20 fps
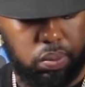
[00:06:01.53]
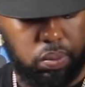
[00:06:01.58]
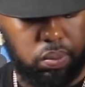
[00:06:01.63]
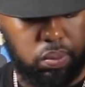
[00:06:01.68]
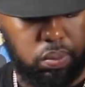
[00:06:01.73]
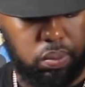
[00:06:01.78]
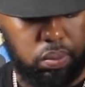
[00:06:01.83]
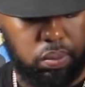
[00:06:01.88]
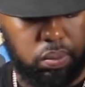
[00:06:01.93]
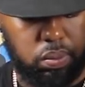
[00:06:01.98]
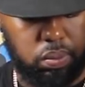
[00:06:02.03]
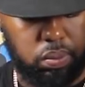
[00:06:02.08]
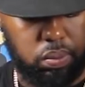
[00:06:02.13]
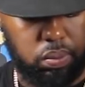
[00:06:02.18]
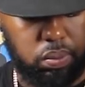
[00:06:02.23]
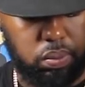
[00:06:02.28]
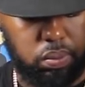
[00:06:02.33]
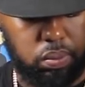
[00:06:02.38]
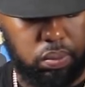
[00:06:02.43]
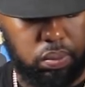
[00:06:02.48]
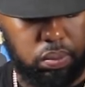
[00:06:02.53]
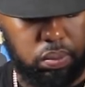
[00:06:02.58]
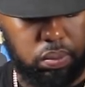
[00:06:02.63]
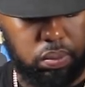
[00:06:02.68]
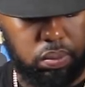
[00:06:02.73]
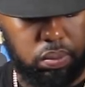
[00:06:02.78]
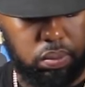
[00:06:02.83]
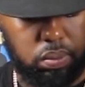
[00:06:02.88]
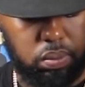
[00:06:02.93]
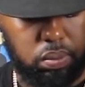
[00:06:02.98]

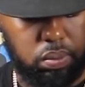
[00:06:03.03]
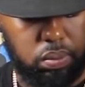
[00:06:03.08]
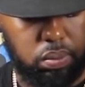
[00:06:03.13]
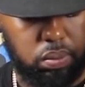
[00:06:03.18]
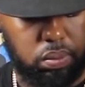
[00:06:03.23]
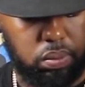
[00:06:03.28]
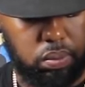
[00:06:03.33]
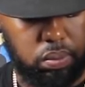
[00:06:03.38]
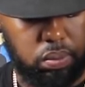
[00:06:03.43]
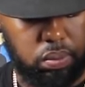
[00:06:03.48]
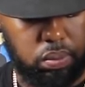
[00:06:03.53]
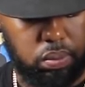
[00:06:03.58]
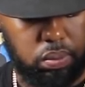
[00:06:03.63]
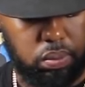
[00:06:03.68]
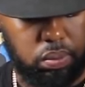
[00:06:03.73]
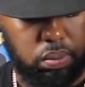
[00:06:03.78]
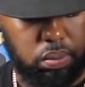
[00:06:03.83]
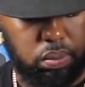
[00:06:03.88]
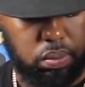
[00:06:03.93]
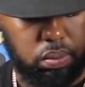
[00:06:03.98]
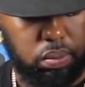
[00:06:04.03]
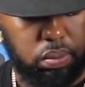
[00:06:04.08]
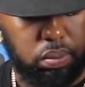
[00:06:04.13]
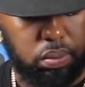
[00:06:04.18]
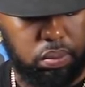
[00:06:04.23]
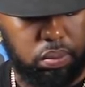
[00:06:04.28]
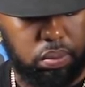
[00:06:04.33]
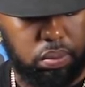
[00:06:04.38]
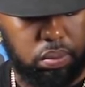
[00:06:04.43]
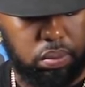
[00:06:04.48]

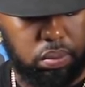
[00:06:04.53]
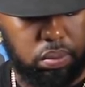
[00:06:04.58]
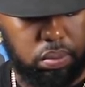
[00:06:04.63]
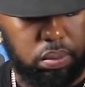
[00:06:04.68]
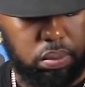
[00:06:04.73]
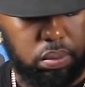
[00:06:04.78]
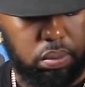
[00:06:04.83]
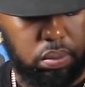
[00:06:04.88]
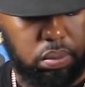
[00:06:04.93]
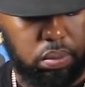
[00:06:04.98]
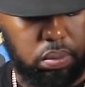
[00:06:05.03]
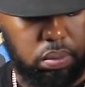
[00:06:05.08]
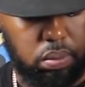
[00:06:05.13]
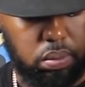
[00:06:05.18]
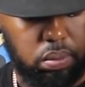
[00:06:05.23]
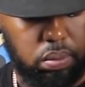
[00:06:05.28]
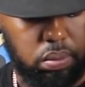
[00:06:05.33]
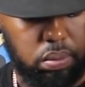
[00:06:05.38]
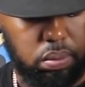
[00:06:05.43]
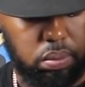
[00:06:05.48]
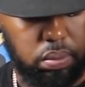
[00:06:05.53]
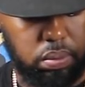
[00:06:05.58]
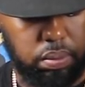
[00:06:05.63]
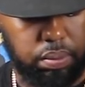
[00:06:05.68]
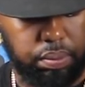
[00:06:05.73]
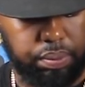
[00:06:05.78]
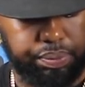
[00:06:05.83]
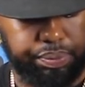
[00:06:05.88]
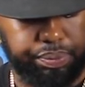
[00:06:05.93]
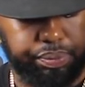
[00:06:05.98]

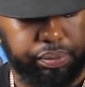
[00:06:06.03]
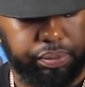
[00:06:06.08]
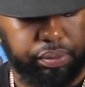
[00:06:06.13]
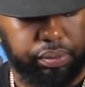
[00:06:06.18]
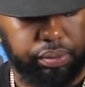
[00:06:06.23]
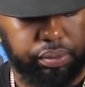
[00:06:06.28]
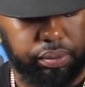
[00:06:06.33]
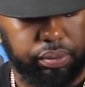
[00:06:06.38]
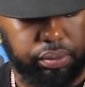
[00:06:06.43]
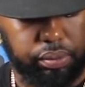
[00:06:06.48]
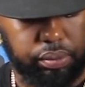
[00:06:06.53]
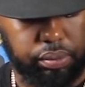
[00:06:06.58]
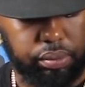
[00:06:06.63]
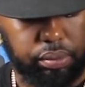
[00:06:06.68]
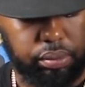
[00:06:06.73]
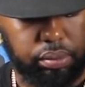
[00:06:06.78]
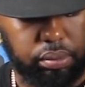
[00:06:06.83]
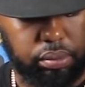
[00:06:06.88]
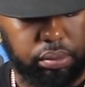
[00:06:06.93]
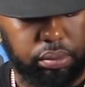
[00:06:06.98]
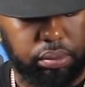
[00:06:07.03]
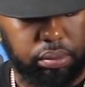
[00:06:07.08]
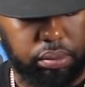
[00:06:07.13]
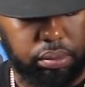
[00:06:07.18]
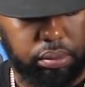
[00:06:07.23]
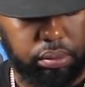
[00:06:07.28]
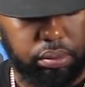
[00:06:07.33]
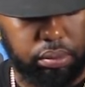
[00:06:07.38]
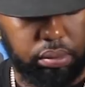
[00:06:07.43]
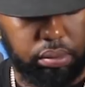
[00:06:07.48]

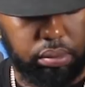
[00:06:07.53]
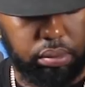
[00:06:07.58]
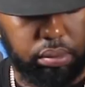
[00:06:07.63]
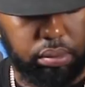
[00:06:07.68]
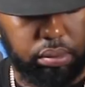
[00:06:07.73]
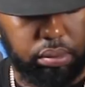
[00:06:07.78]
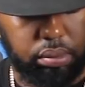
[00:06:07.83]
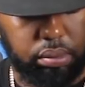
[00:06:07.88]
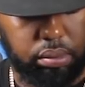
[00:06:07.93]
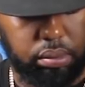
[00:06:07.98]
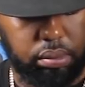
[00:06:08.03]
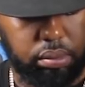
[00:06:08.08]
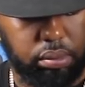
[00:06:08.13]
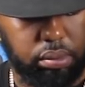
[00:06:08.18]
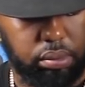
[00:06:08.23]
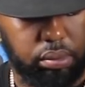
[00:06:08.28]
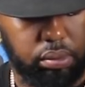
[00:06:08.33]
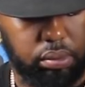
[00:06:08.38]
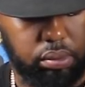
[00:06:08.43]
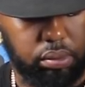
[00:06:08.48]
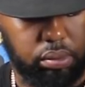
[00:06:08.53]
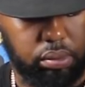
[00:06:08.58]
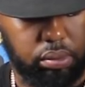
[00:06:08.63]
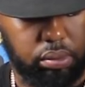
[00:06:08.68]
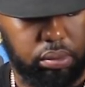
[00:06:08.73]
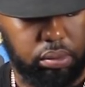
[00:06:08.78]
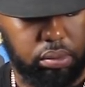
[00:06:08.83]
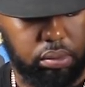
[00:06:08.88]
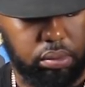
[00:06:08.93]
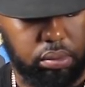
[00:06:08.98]

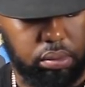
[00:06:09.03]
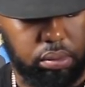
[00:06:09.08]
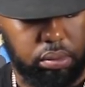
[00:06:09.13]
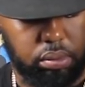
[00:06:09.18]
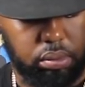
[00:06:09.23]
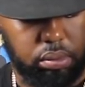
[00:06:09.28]
(silent)